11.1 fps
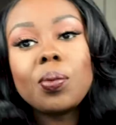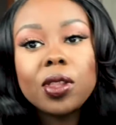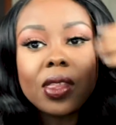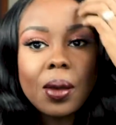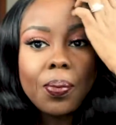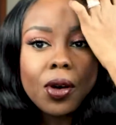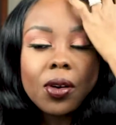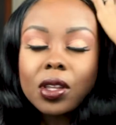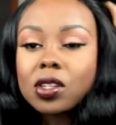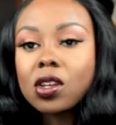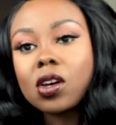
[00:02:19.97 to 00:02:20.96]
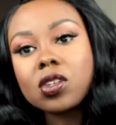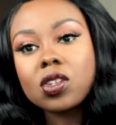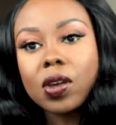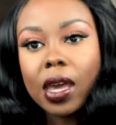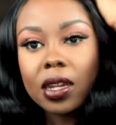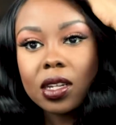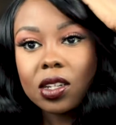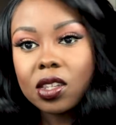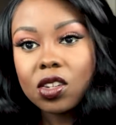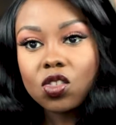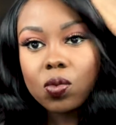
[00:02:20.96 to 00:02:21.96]
but that bulk is also adding
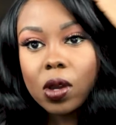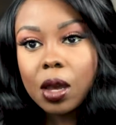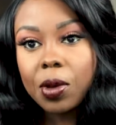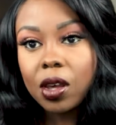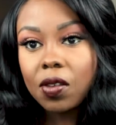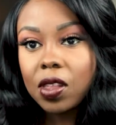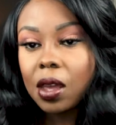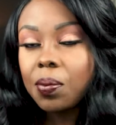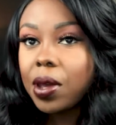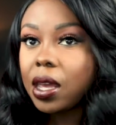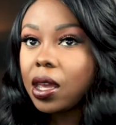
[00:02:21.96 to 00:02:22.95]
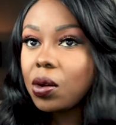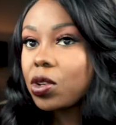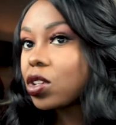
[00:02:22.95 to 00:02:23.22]
to the drama of that bang,